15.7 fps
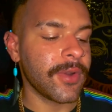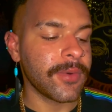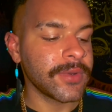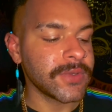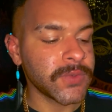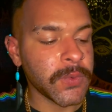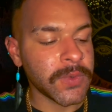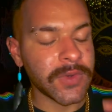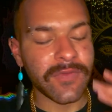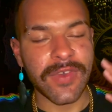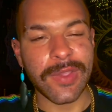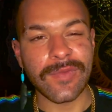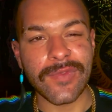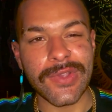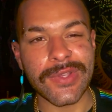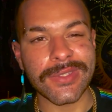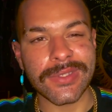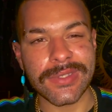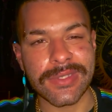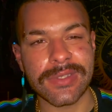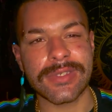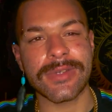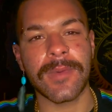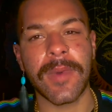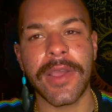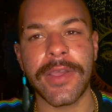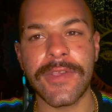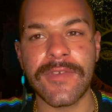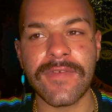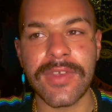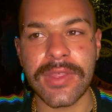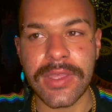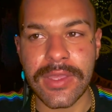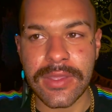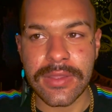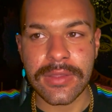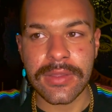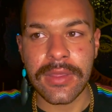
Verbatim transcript: always going to find reasons as to why you feel like